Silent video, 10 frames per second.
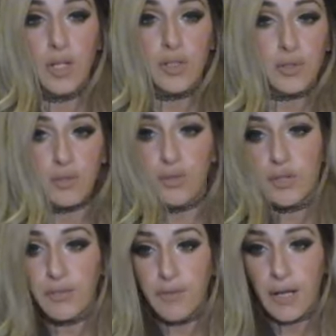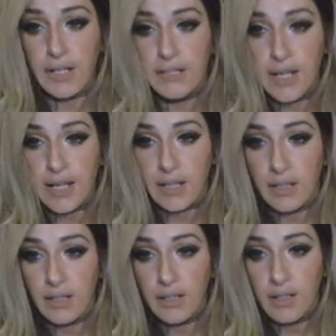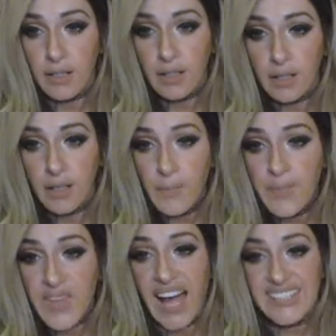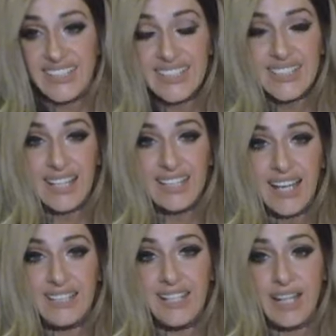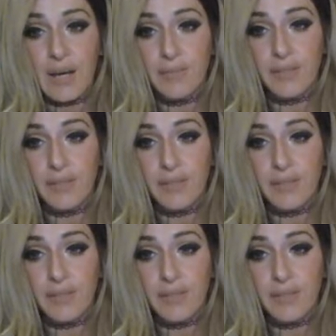through the fucking thing. I did send that to them.